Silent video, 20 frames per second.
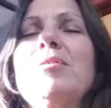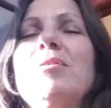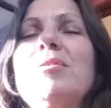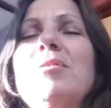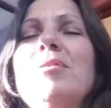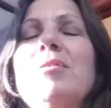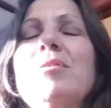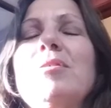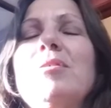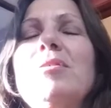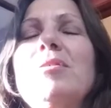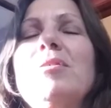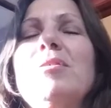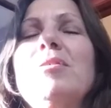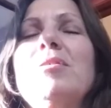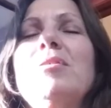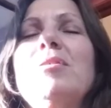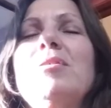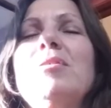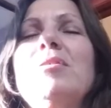
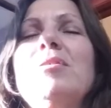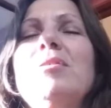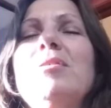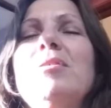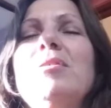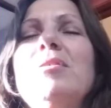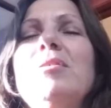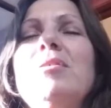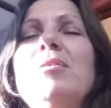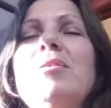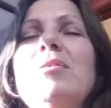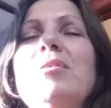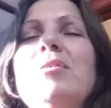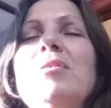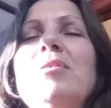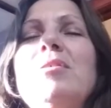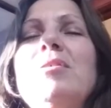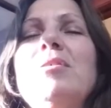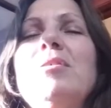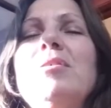
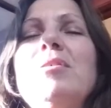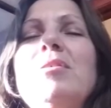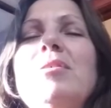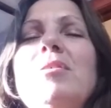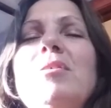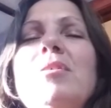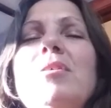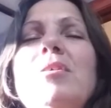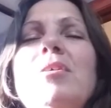(silence)